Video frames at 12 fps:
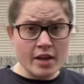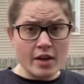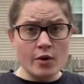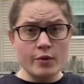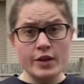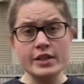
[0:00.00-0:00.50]

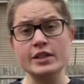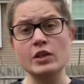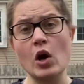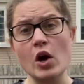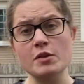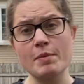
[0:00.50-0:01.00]
This is
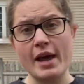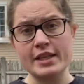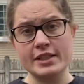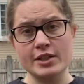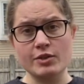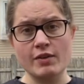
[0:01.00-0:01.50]
called passing the
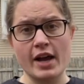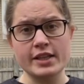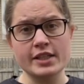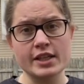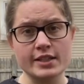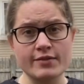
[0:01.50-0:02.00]
horizon
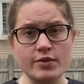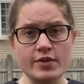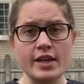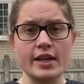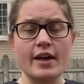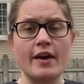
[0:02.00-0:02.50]
because if you
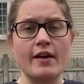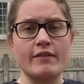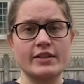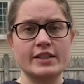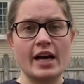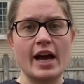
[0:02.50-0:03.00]
think of a
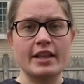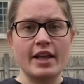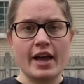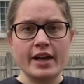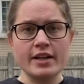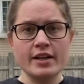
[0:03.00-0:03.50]

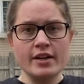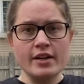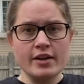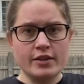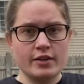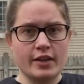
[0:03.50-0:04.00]
skyline,
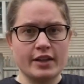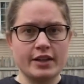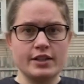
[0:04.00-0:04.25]
so like let's